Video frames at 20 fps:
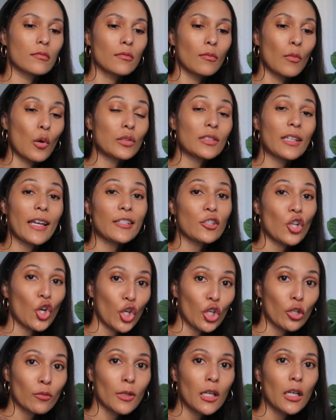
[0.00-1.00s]

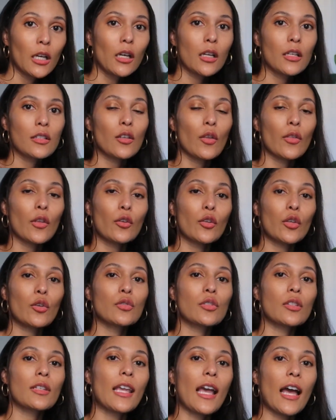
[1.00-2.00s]
multi-term. So they'll
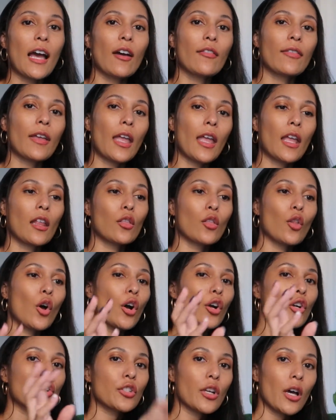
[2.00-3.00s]
usually have a
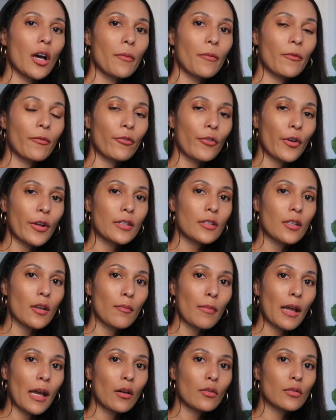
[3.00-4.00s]
large upfront
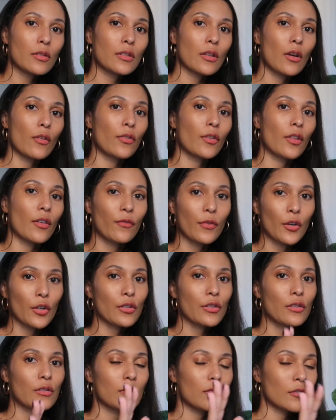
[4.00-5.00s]
amount. So for the
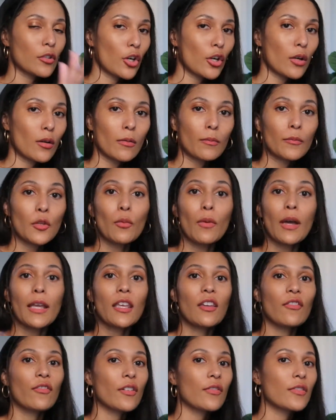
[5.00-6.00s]
first term, you might
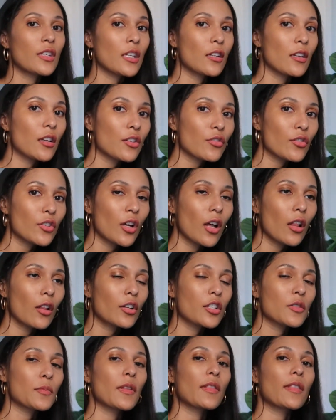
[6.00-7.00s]
get fifteen hundred
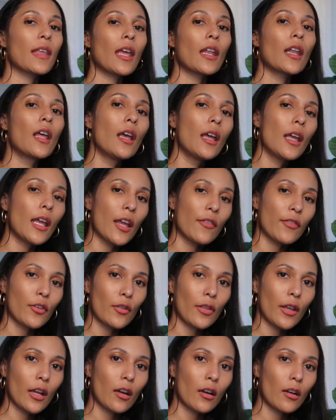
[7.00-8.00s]
dollars, but then if
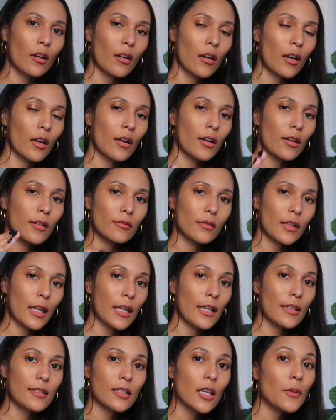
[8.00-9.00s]
you're there uh,
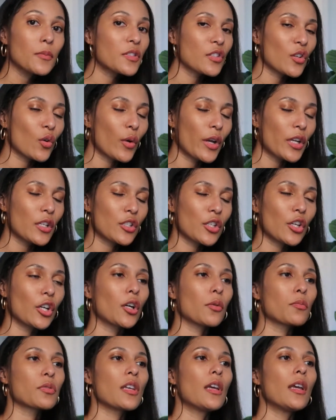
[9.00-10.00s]
any subsequent
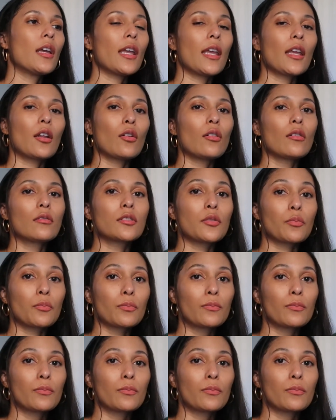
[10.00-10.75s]
terms, it'll